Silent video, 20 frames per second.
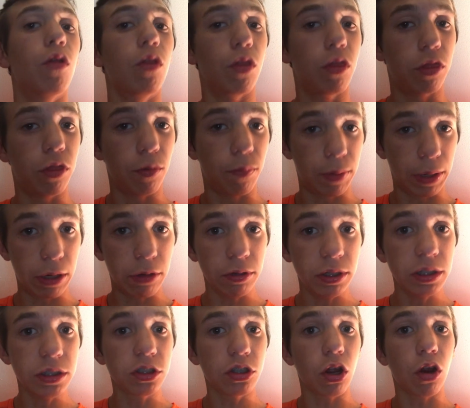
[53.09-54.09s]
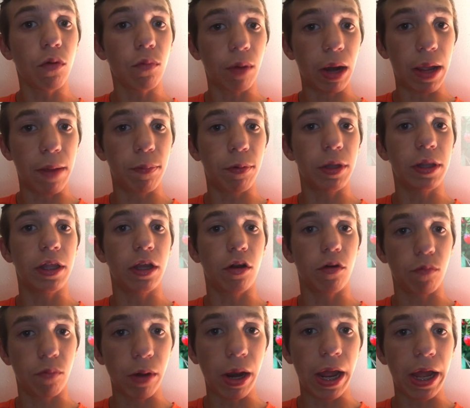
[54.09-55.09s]
the berries are ripe when
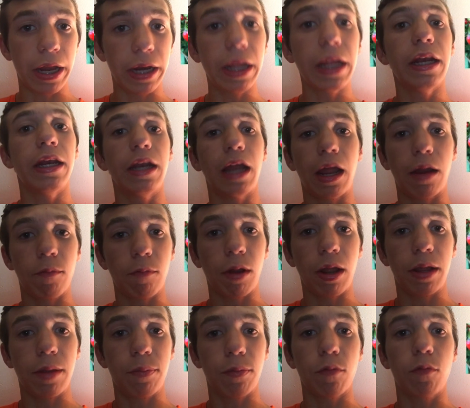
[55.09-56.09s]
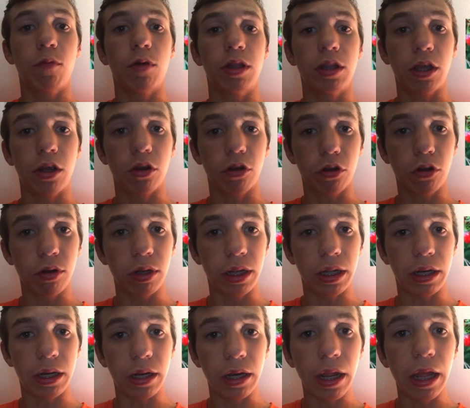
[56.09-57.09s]
they're red and not ripe when they're
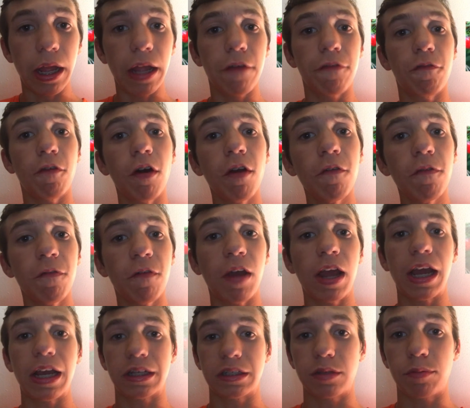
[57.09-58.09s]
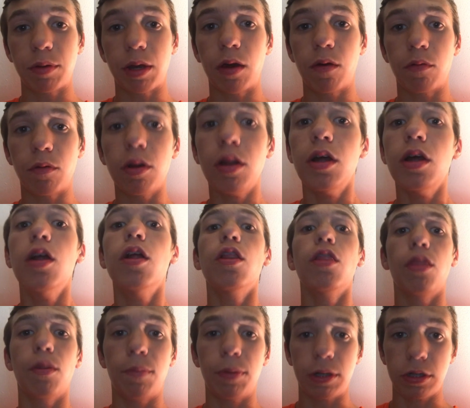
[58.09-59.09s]
green. A fun fact about
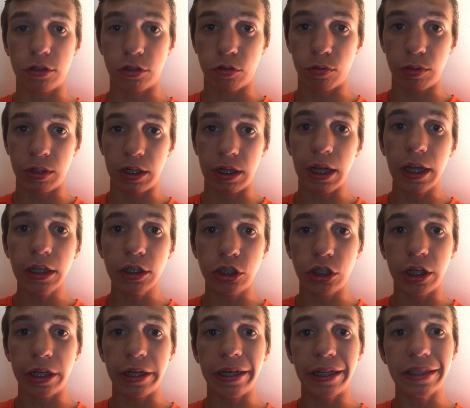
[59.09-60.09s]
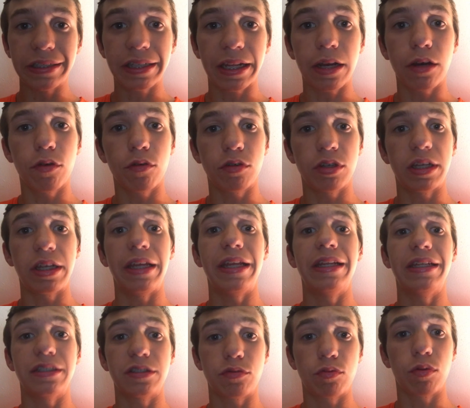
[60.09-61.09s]
the Bittersweet Nightshade is that it
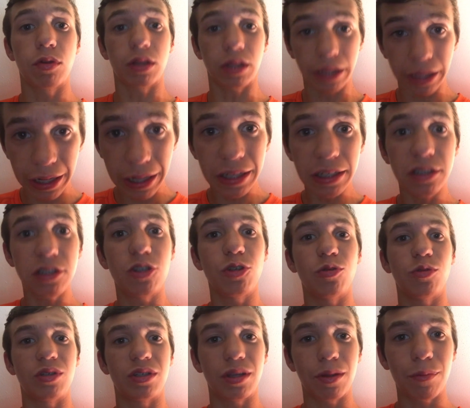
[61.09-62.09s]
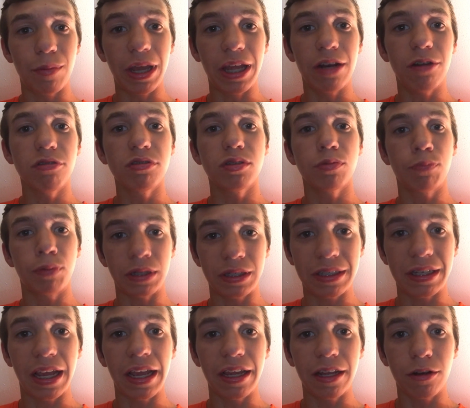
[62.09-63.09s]
is related to tomatoes,
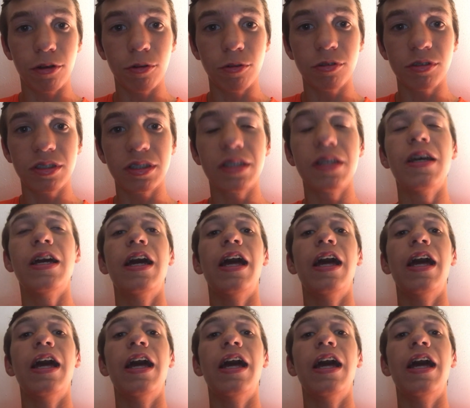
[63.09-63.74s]
potatoes,